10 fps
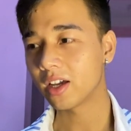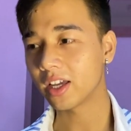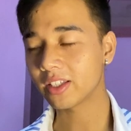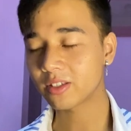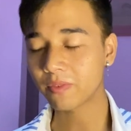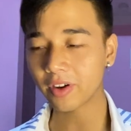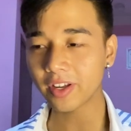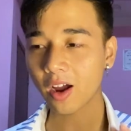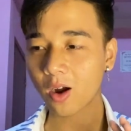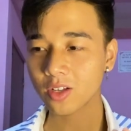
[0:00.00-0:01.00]
it's
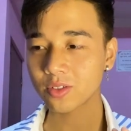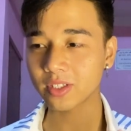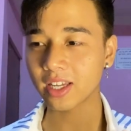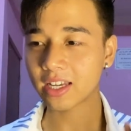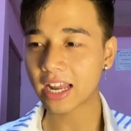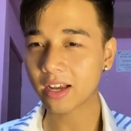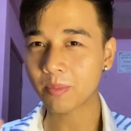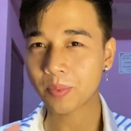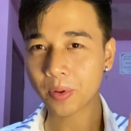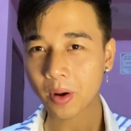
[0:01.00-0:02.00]
very hard to get like a
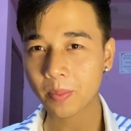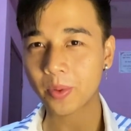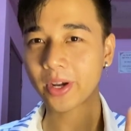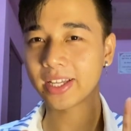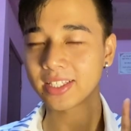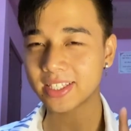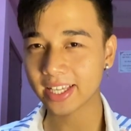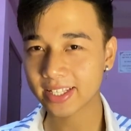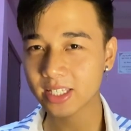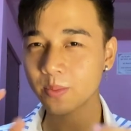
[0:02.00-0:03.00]
proper,
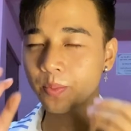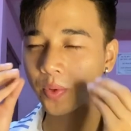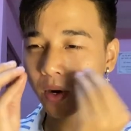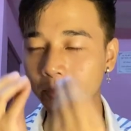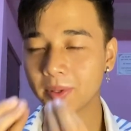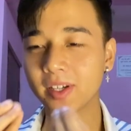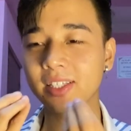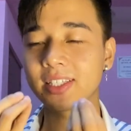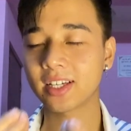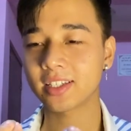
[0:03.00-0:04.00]
intense,
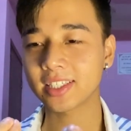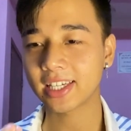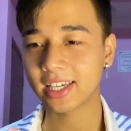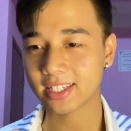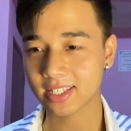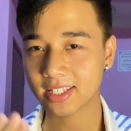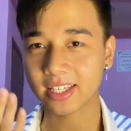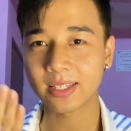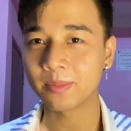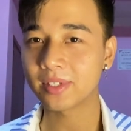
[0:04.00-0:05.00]
properly done kiss
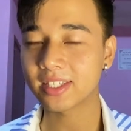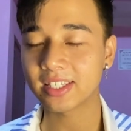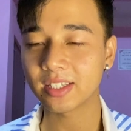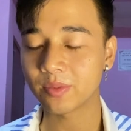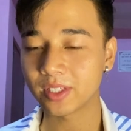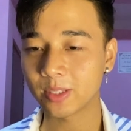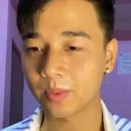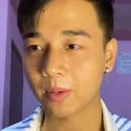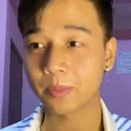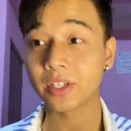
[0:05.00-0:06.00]
in series,
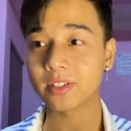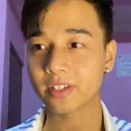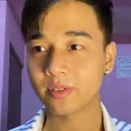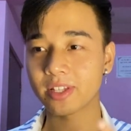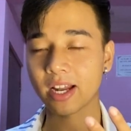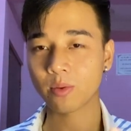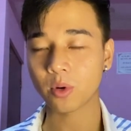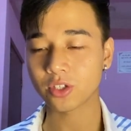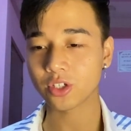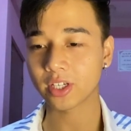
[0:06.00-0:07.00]
a BL series that I
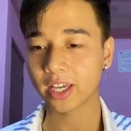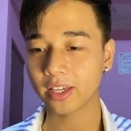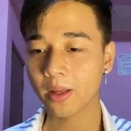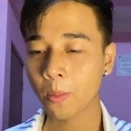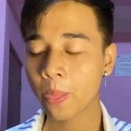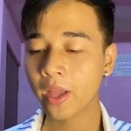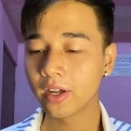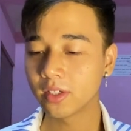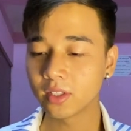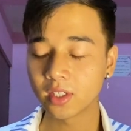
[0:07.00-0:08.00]
watch, okay?
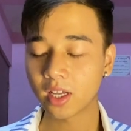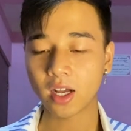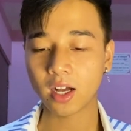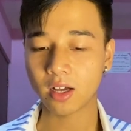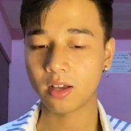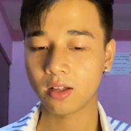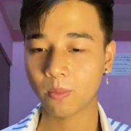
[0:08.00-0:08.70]
The